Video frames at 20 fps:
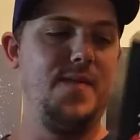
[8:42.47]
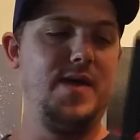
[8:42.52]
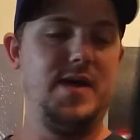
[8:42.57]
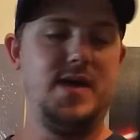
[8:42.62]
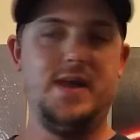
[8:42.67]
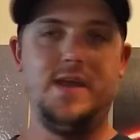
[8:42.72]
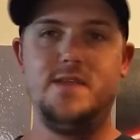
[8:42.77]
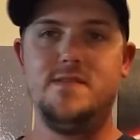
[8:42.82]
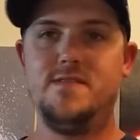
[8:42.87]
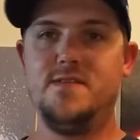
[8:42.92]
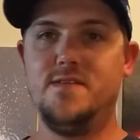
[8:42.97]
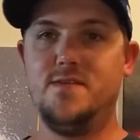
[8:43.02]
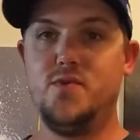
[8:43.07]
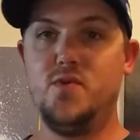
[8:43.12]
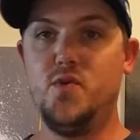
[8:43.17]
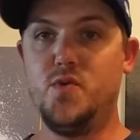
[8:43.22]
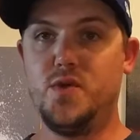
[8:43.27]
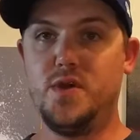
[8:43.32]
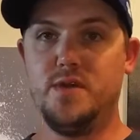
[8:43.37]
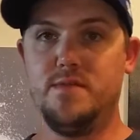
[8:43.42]
and
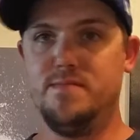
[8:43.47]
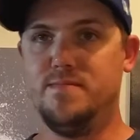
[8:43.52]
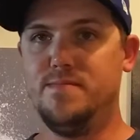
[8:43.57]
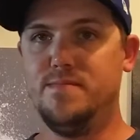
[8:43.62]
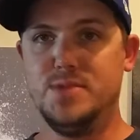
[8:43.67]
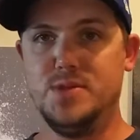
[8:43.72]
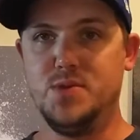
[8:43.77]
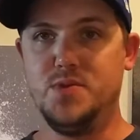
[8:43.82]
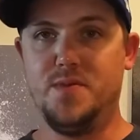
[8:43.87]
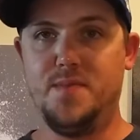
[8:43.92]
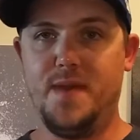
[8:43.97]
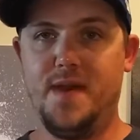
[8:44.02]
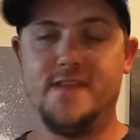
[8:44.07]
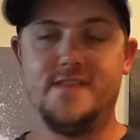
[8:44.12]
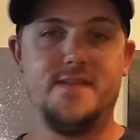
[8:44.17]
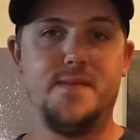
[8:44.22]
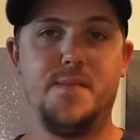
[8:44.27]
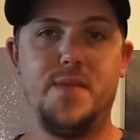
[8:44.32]
who could do the best.